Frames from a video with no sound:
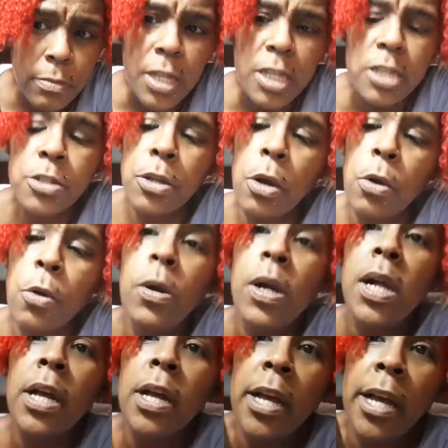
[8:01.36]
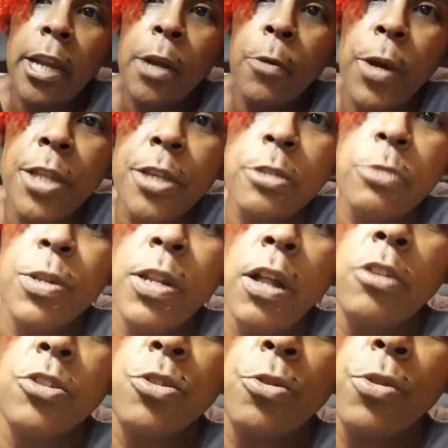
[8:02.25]
So anyway, this one
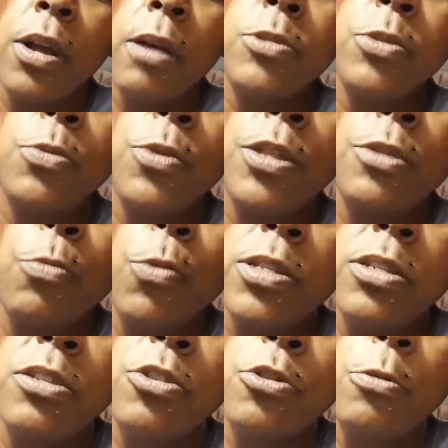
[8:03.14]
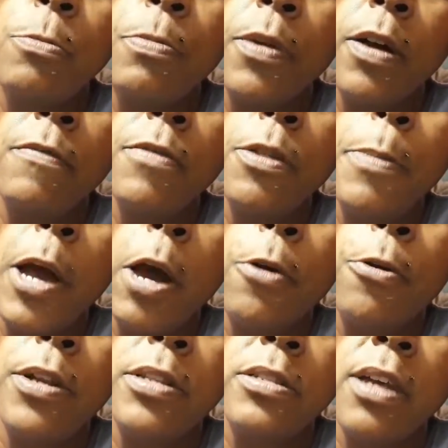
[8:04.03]
also comes with one scoop of the
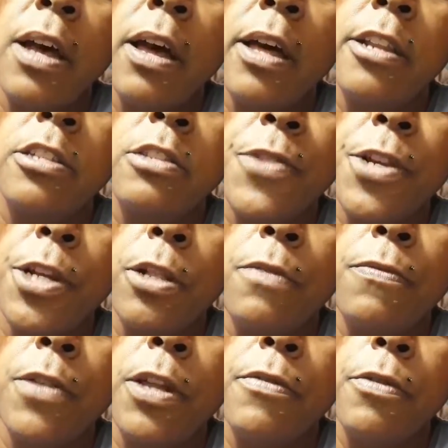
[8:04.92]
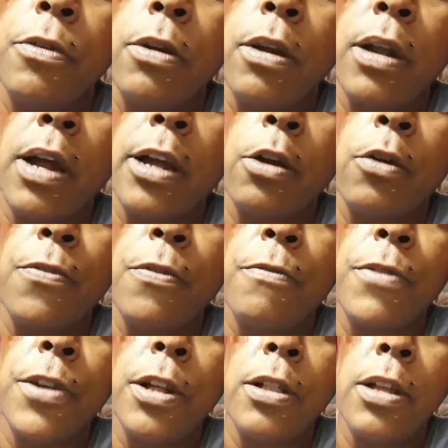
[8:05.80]
powder inside. It's vanilla flavor. I go for
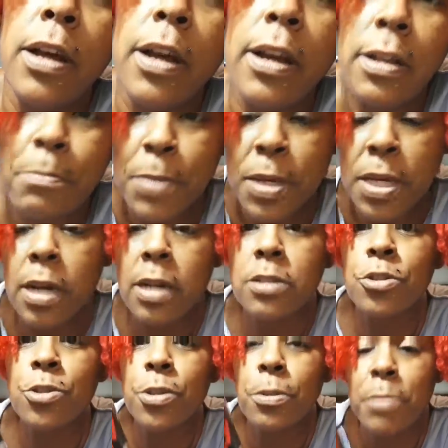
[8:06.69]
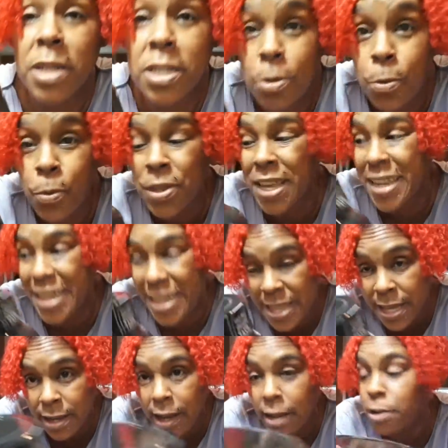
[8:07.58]
vanilla because you can mix it with
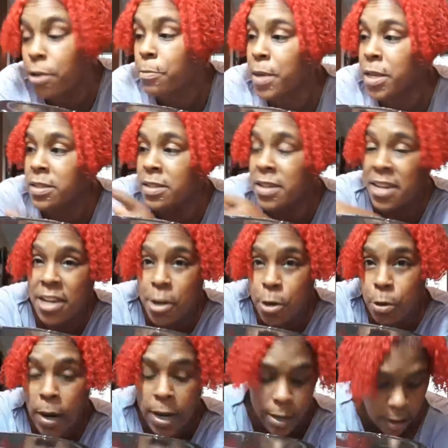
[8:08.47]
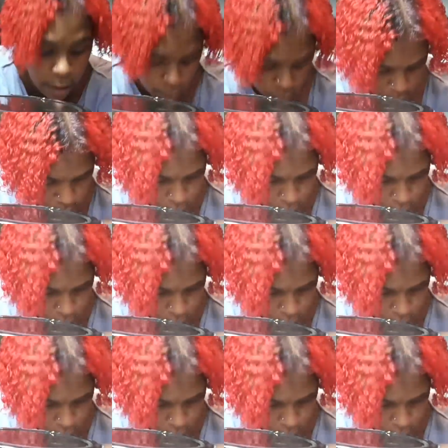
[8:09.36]
anything. I could mix it in here right now,